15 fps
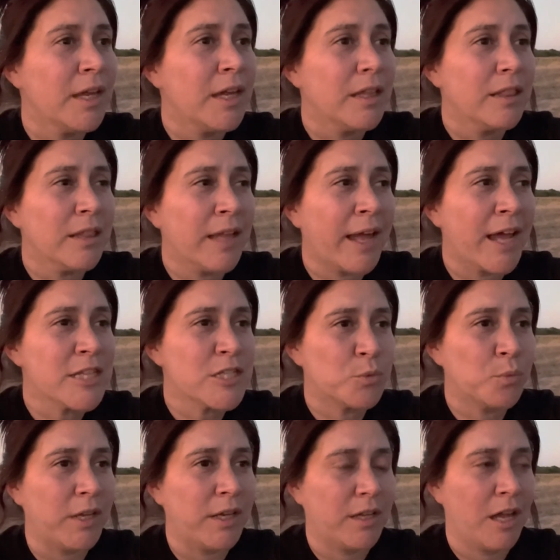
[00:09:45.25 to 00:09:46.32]
last
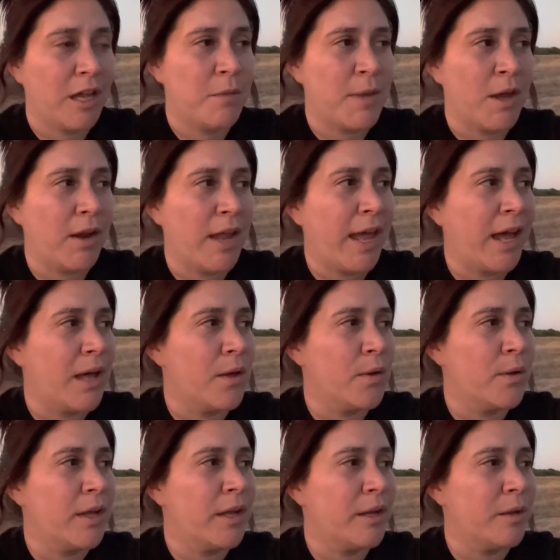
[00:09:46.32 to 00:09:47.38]
week about
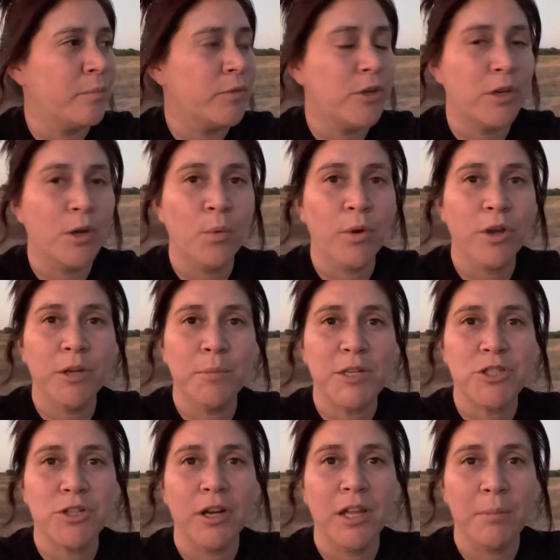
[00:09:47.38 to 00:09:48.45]
how um, you know we're going to be
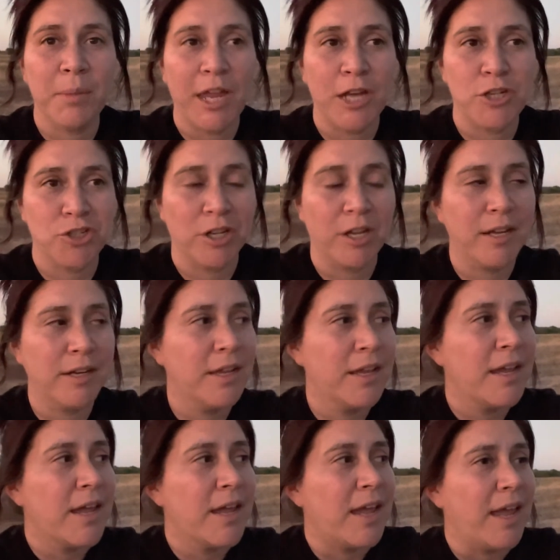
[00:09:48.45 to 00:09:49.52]
starting a patreon
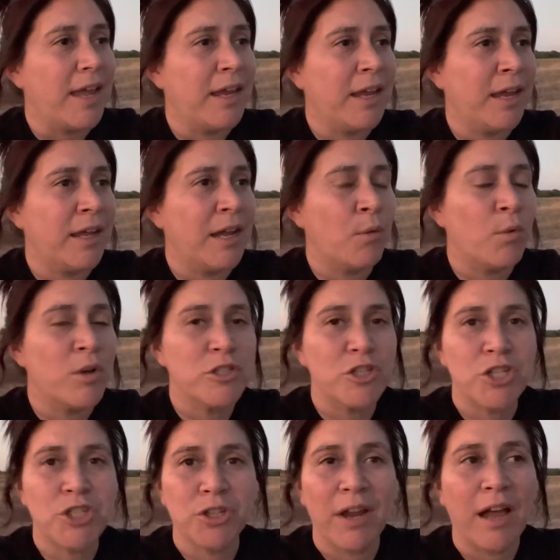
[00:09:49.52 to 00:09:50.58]
and i wasn't
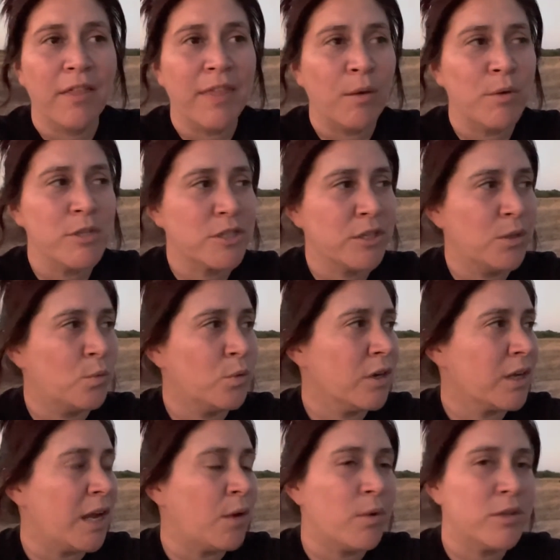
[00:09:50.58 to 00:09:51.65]
sure how that was going to
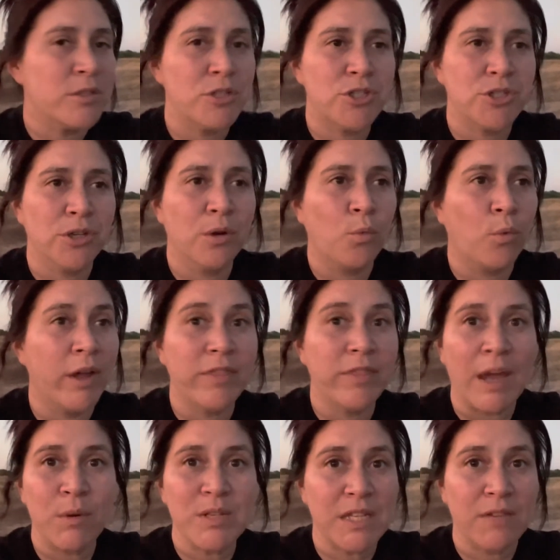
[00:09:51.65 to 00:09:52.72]
work i wasn't sure what
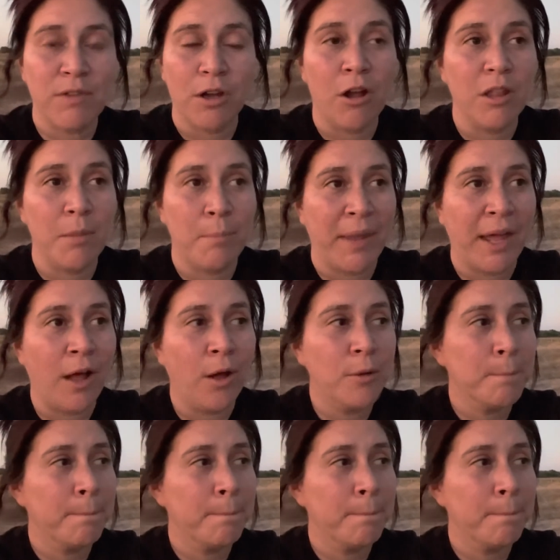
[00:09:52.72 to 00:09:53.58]
that was even all about